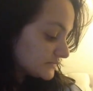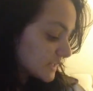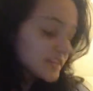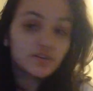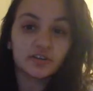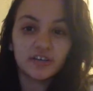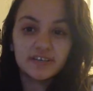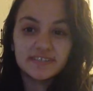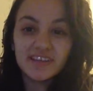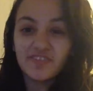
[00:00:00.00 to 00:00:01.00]
they're good
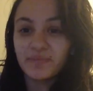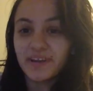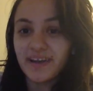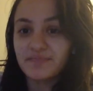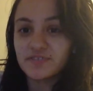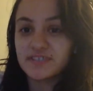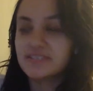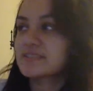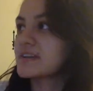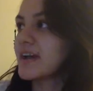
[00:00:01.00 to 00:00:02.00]
and stuff, but I
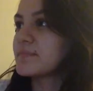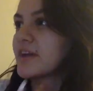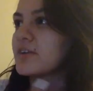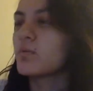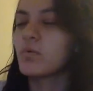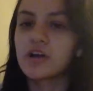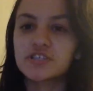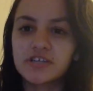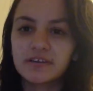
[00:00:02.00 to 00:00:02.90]
don't watch